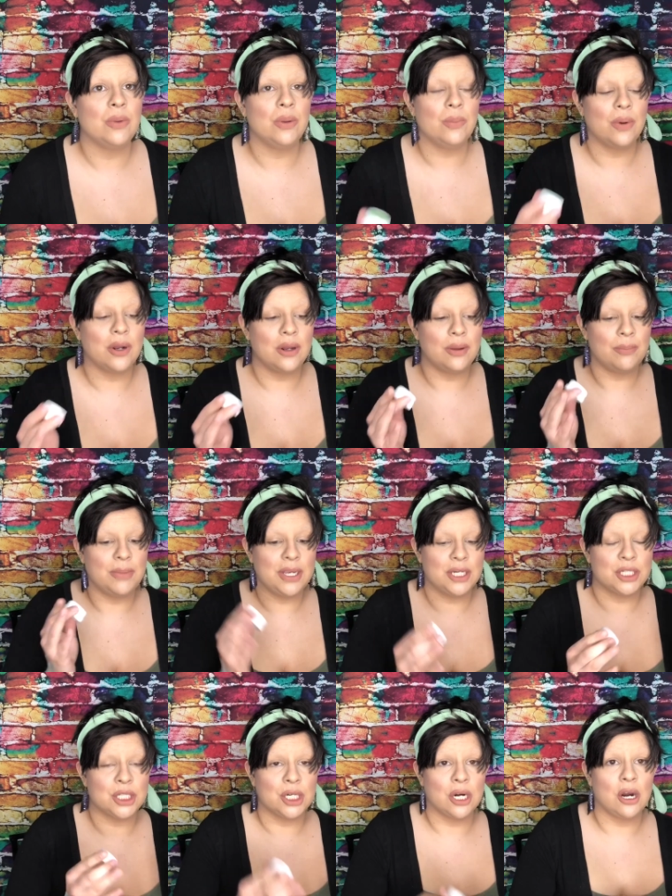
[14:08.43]
we wanna
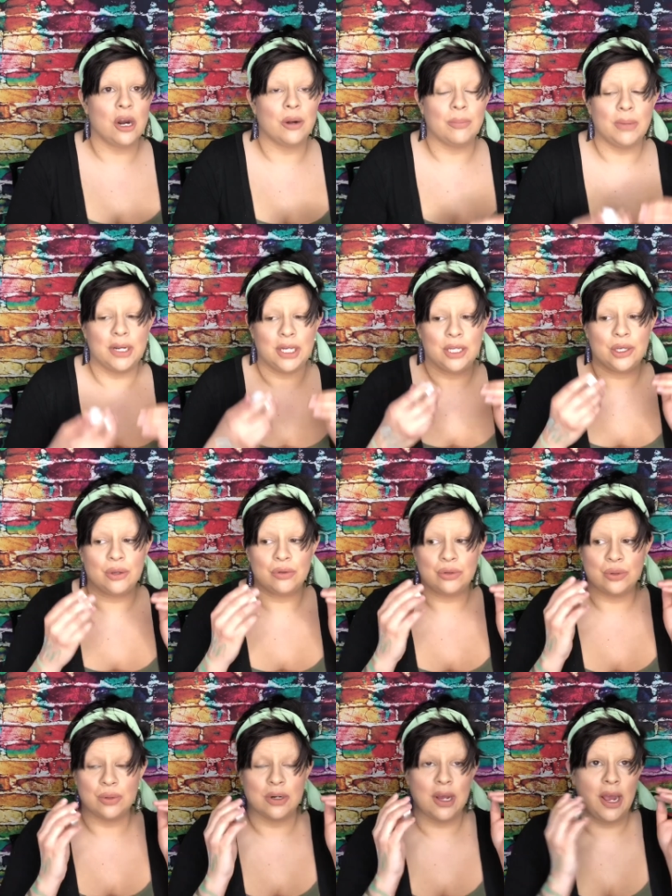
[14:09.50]
make sure our money goes
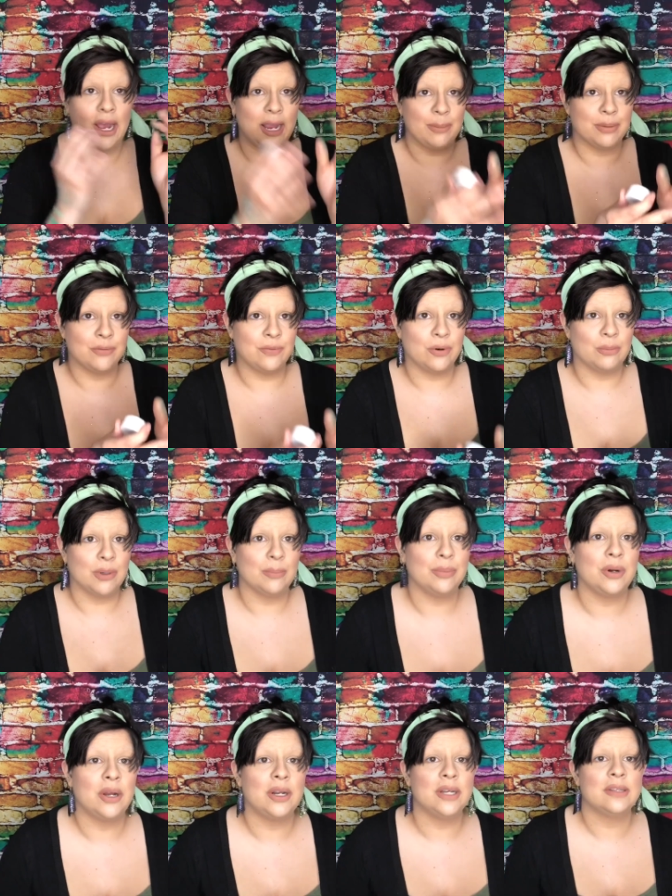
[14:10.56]
toward high performing
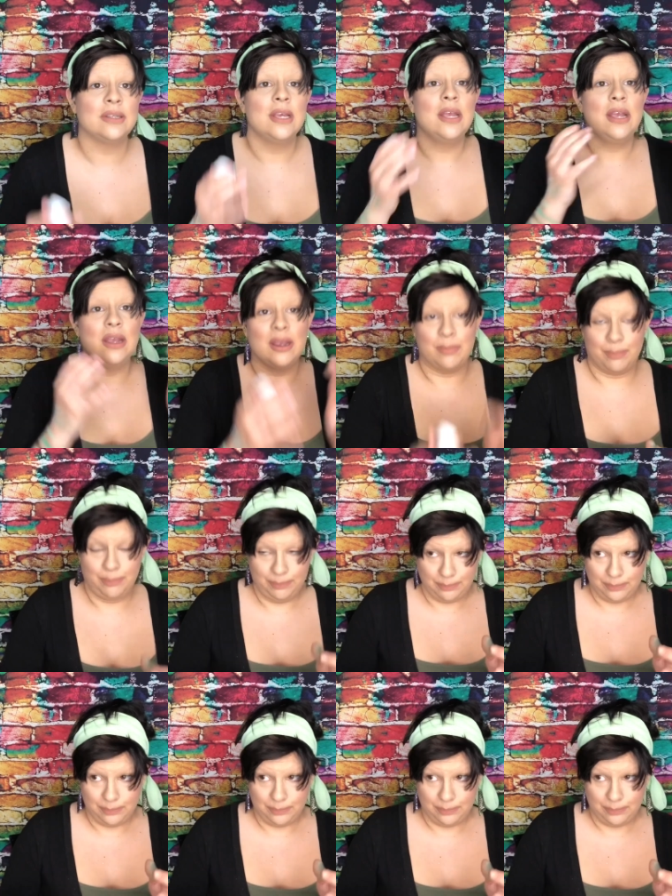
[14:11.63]
products and